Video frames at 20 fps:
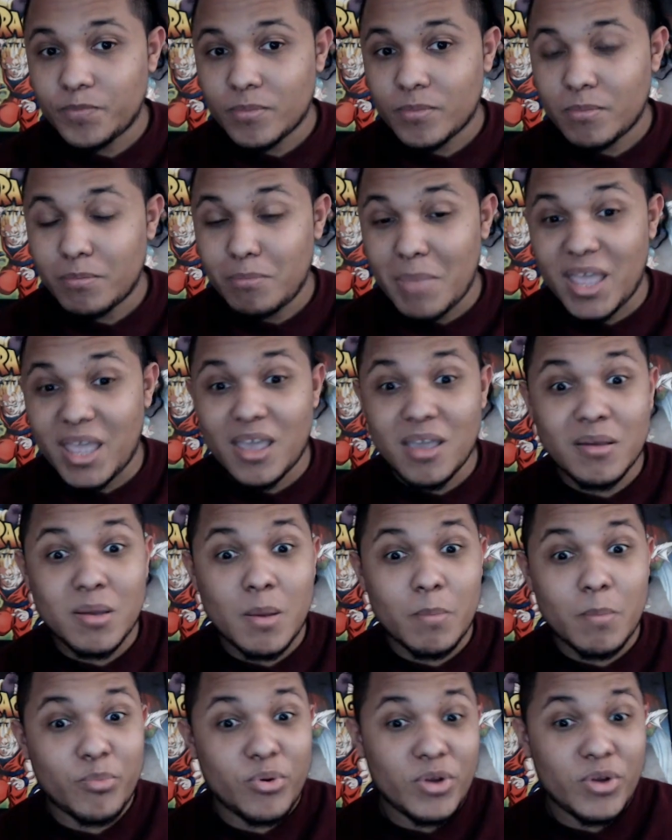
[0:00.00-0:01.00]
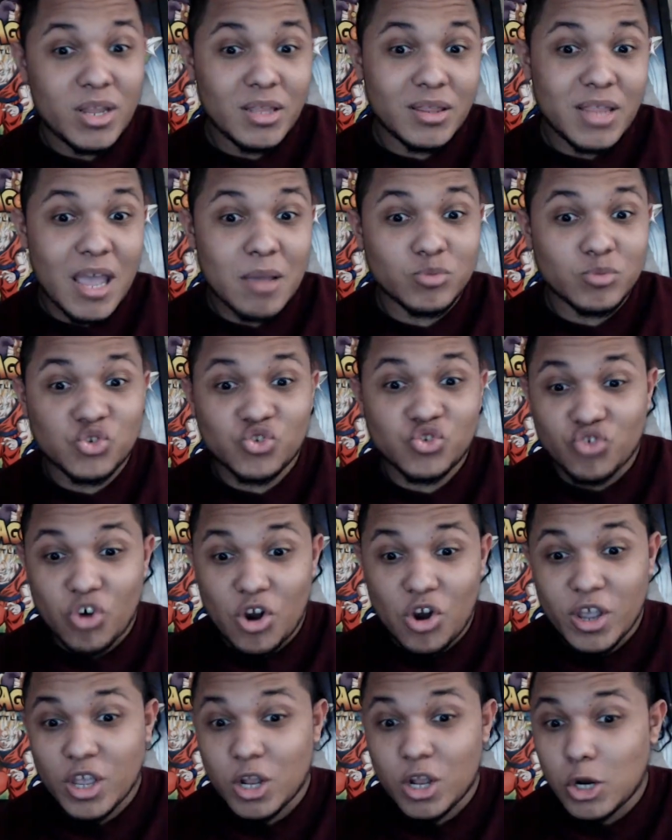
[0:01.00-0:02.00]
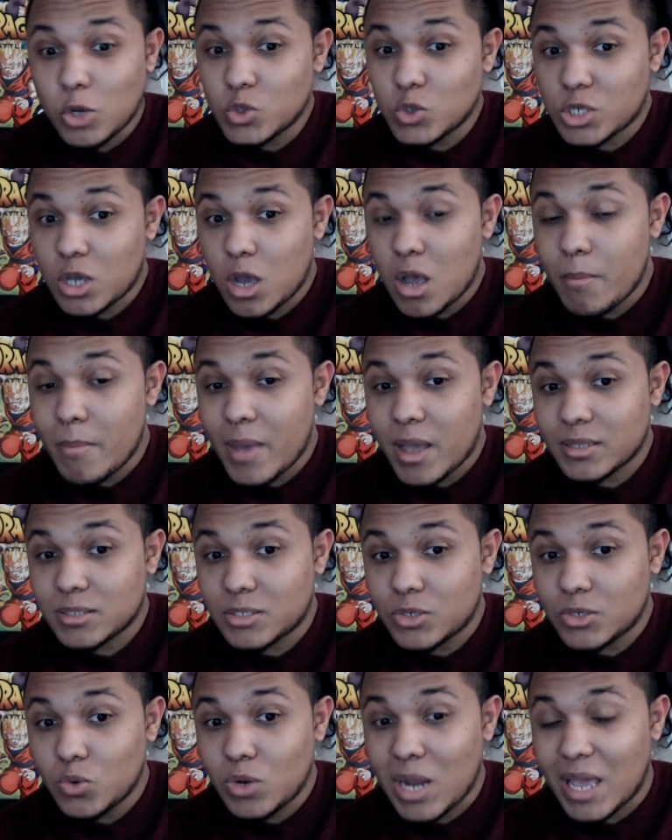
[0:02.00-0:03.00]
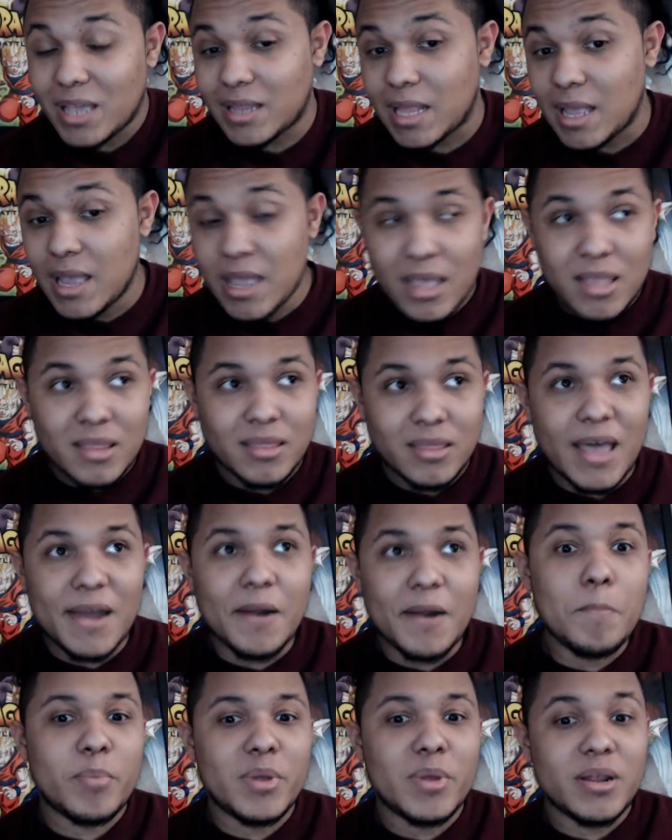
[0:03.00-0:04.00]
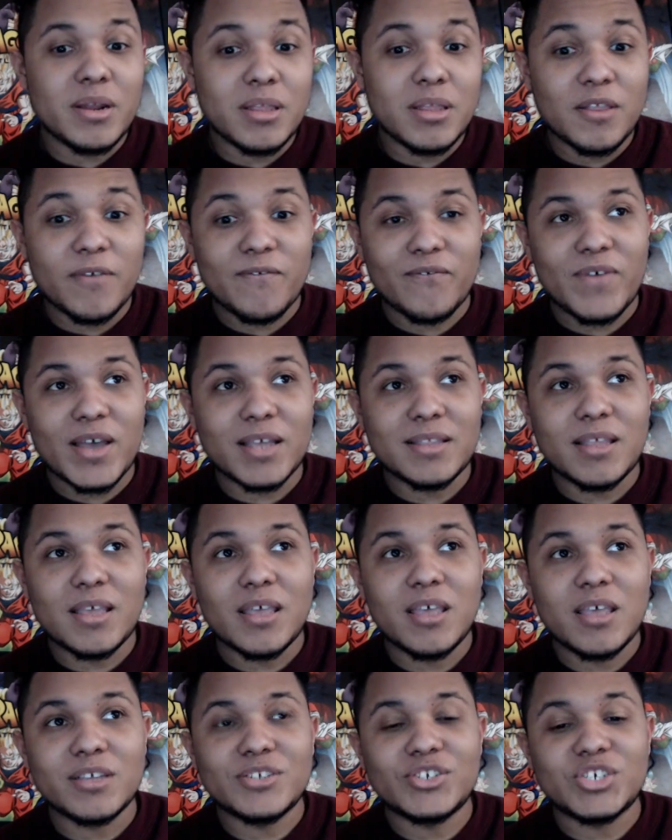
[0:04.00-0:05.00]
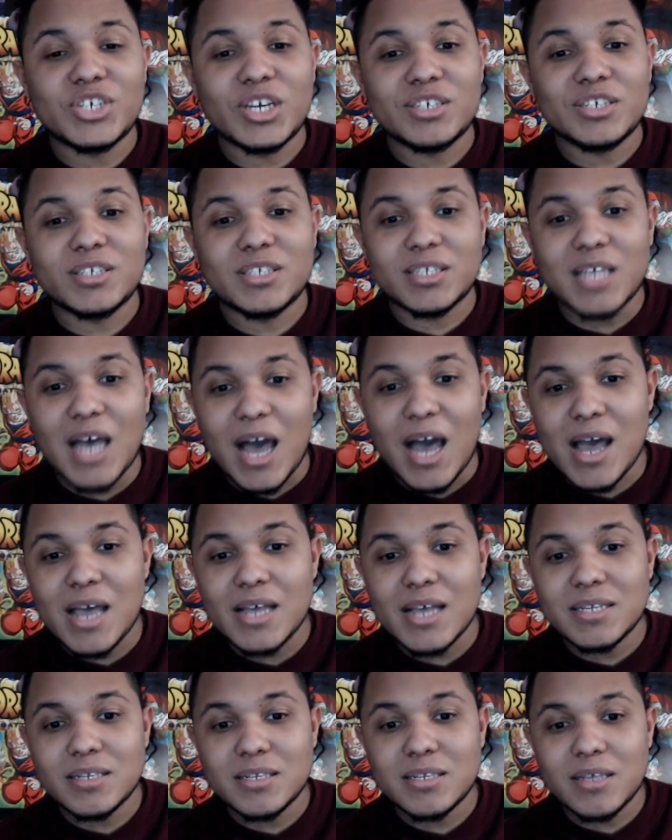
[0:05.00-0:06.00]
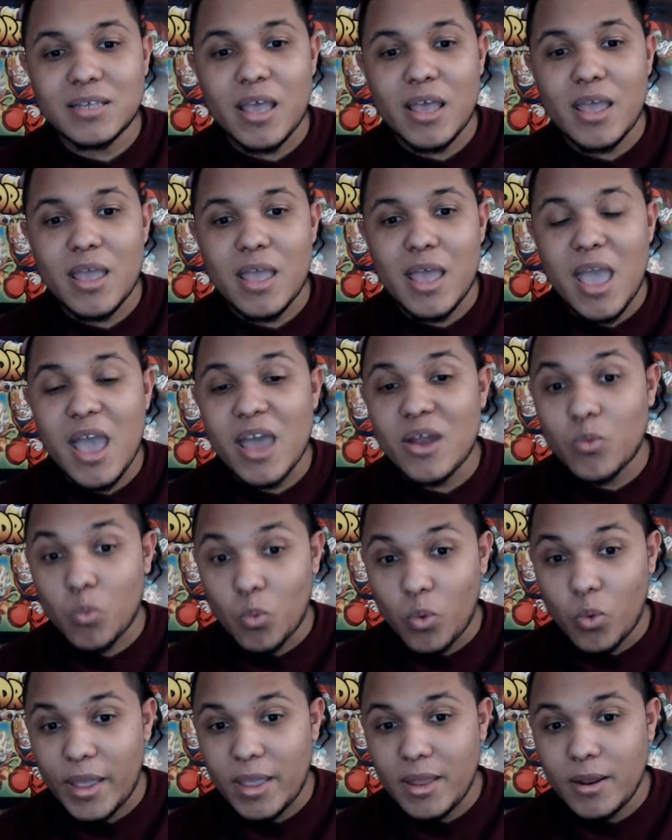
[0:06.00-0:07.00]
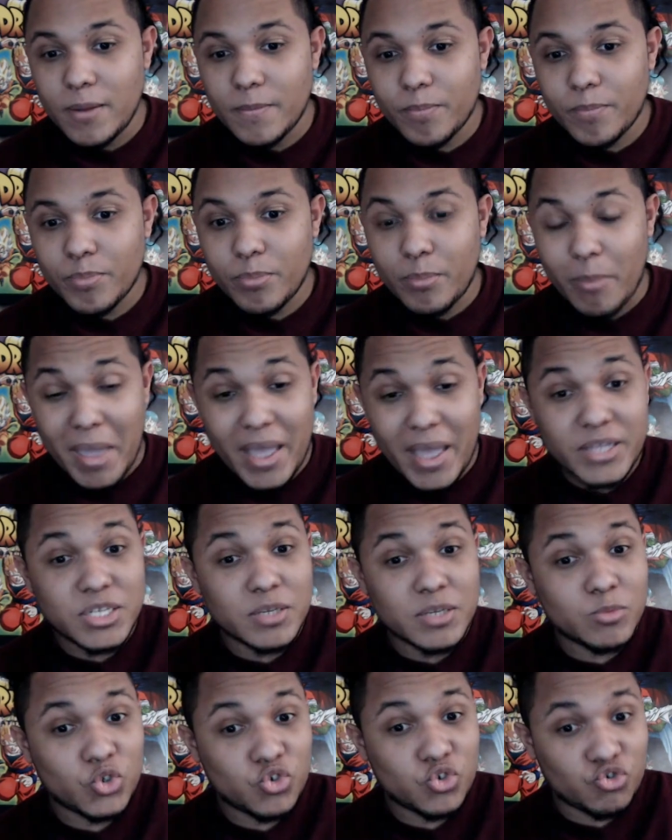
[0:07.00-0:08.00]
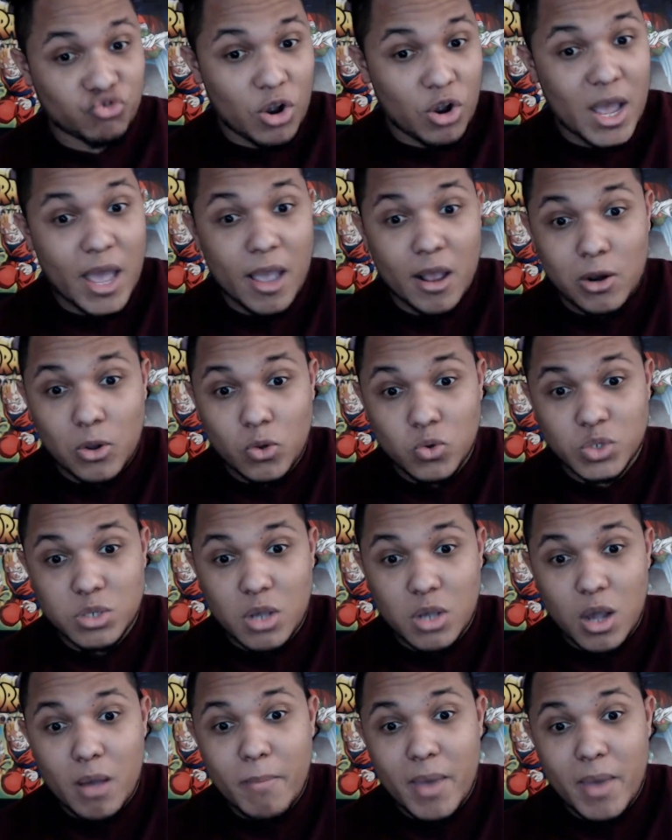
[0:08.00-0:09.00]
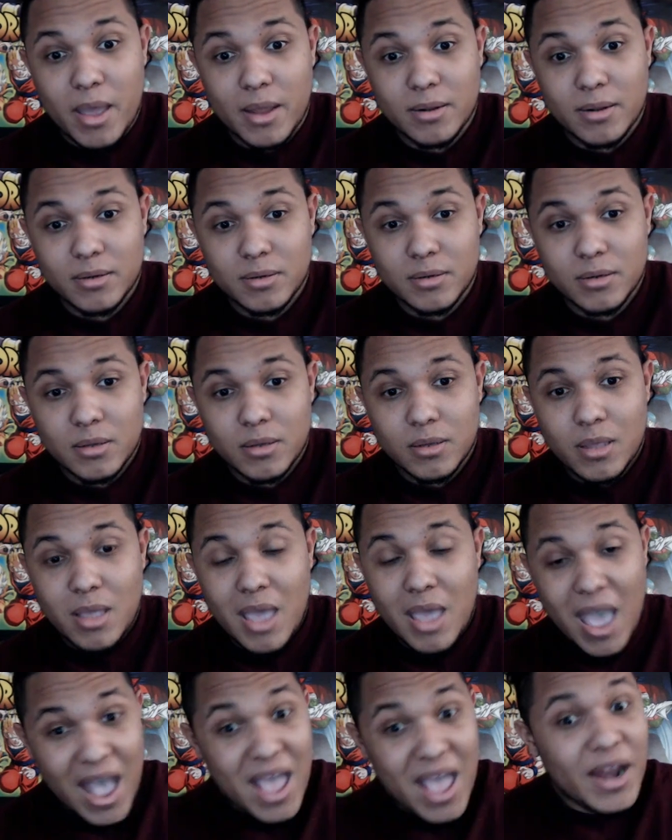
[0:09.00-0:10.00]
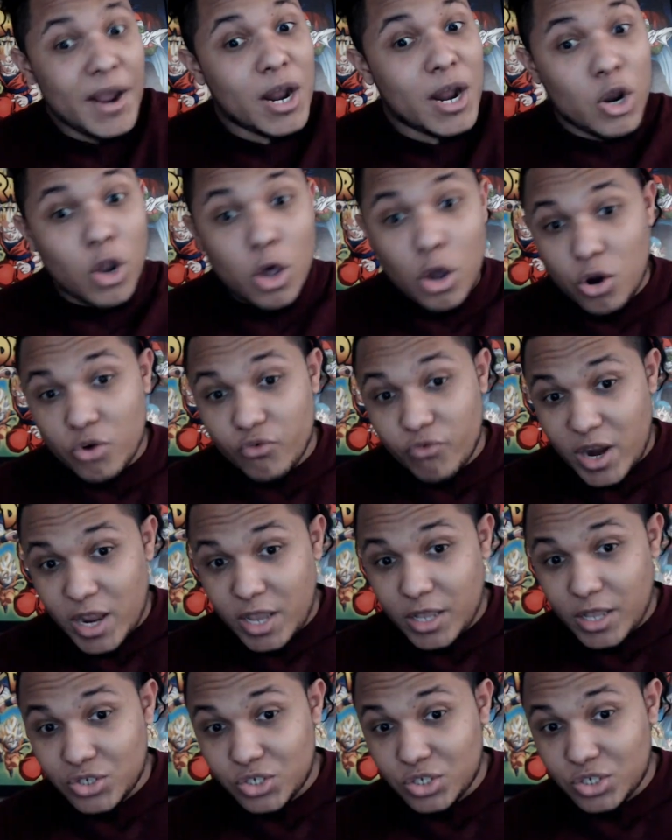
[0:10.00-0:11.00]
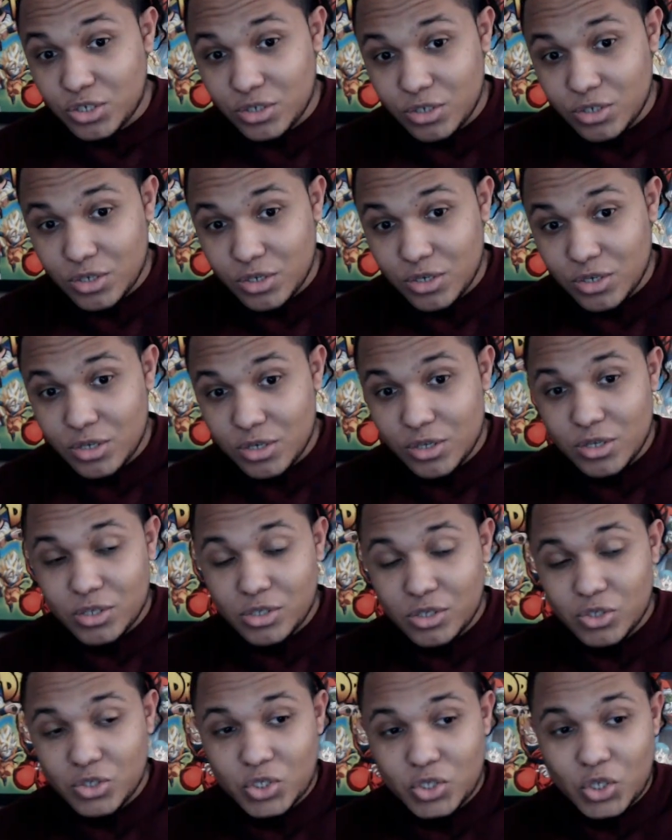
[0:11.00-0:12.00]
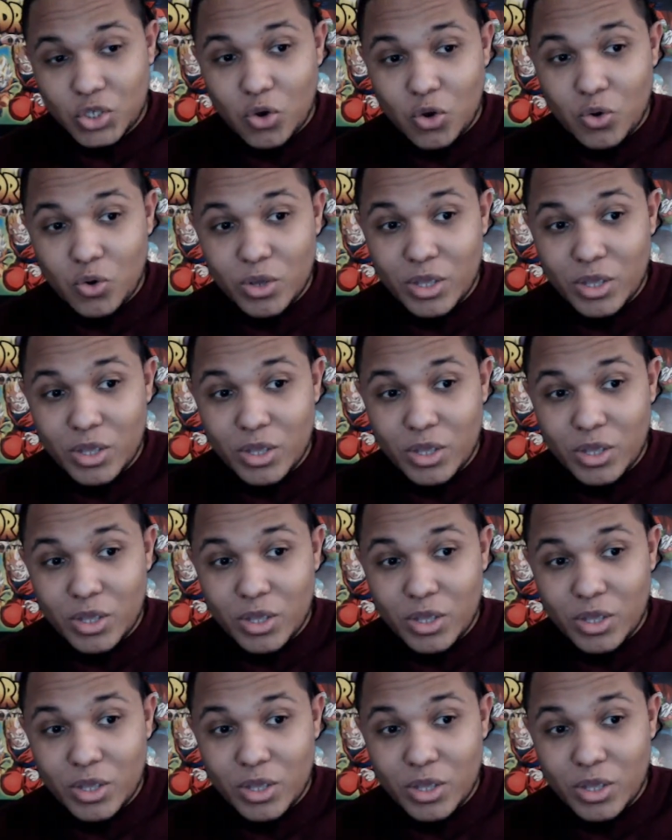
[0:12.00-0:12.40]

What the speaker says: making him pretty damn strong in close combat too. Like, that ability, the fact that he can change size and weight, makes him strong at close combat and at long range. So